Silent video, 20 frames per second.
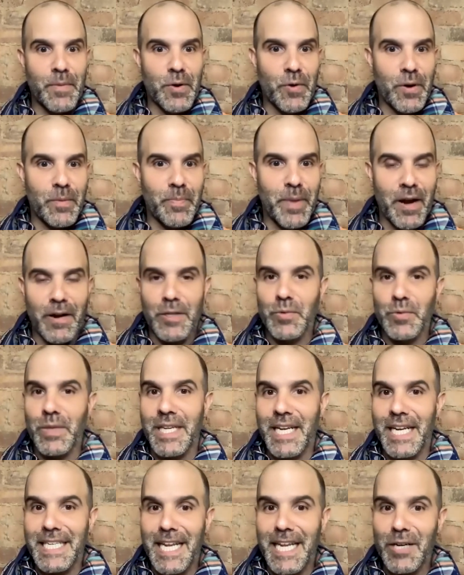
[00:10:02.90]
immigrant parents with
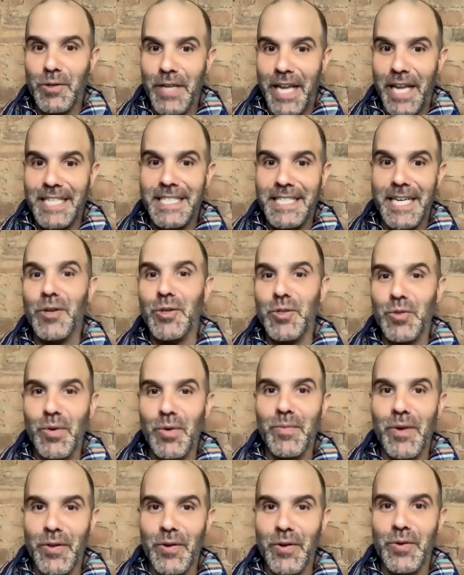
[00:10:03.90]
an identical, identical
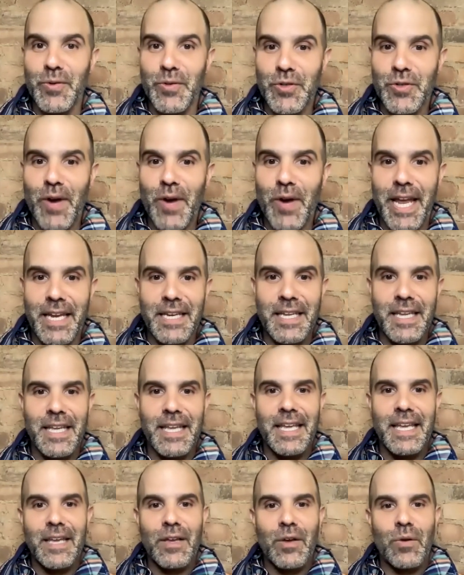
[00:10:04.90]
twin brother who's straight,
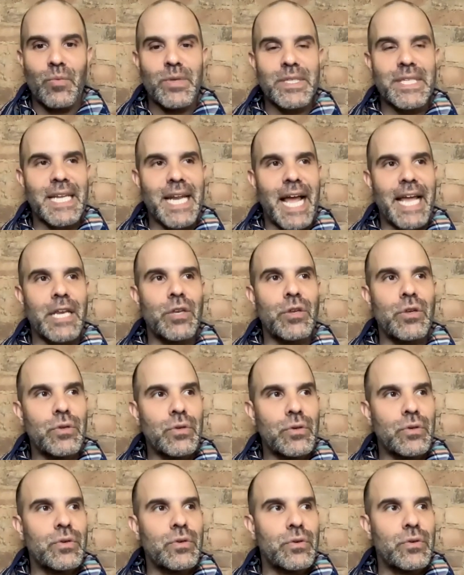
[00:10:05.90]
was that I
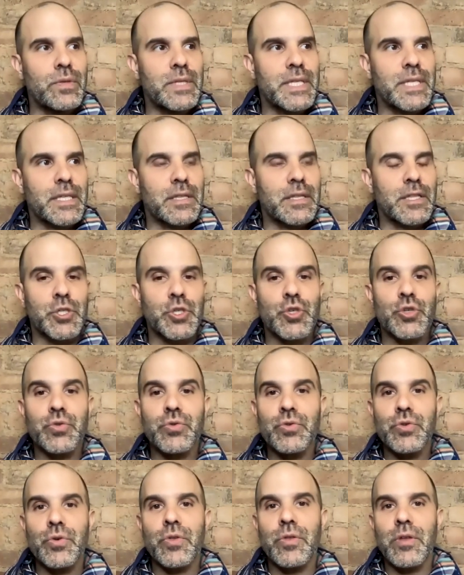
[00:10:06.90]
knew that the
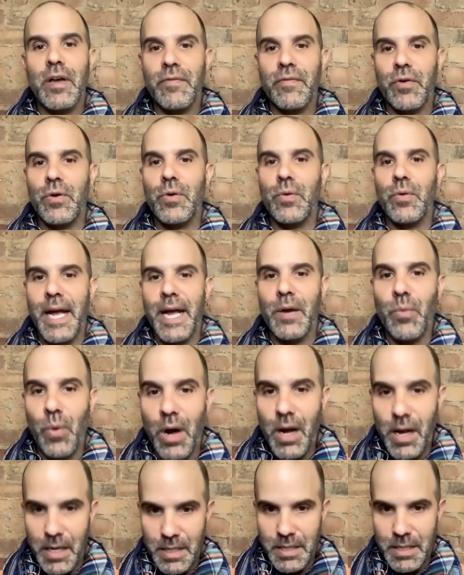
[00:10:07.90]
truth of who I
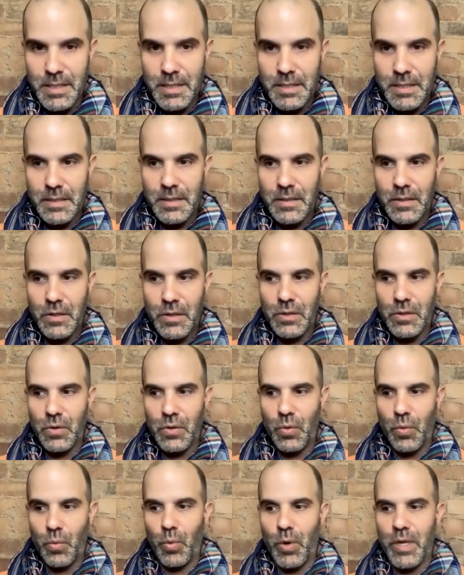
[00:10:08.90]
was
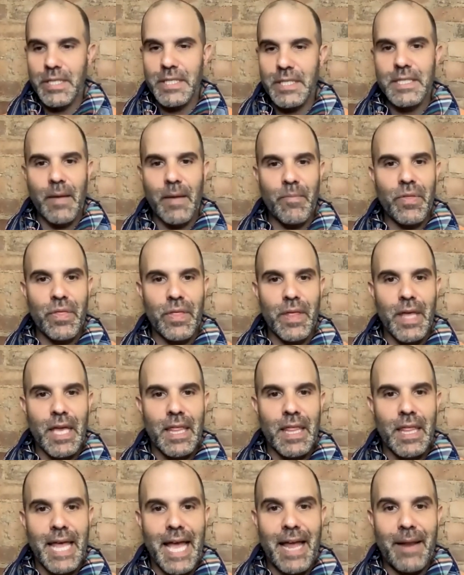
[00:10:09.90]
was
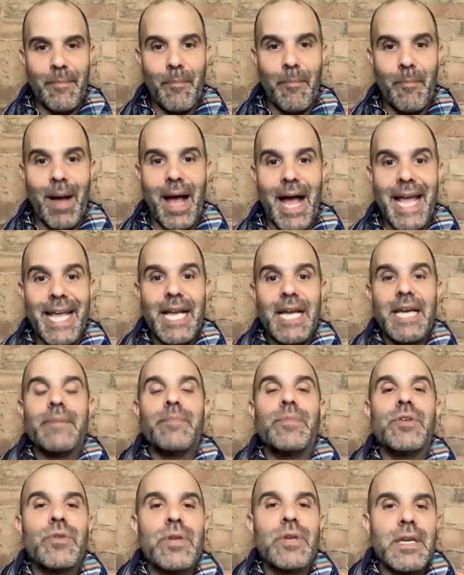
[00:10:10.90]
something that my
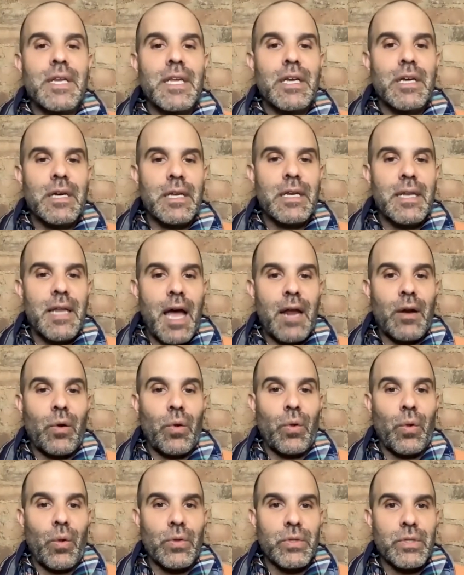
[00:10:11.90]
community could not
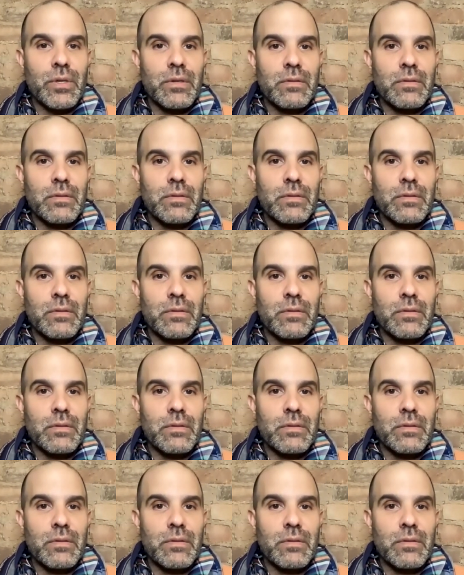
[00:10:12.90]
hold.